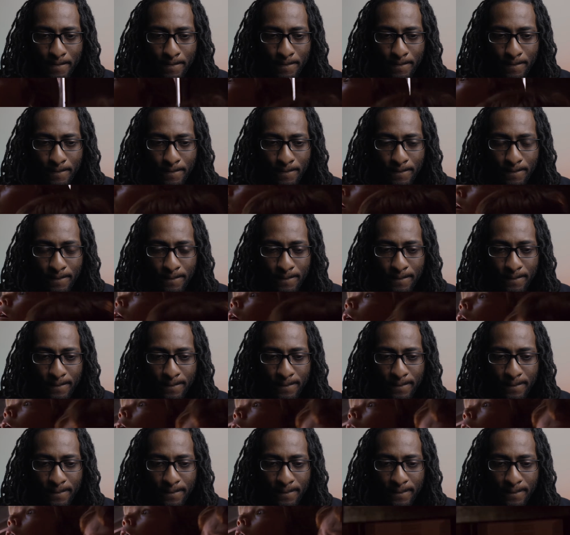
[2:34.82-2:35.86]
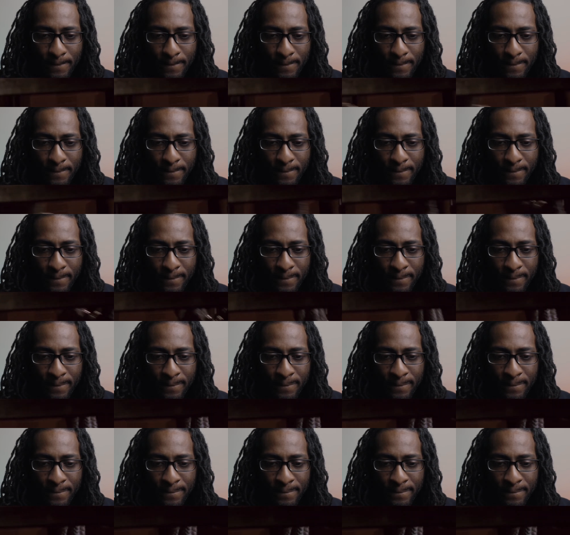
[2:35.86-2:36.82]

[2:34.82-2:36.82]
(no one is talking)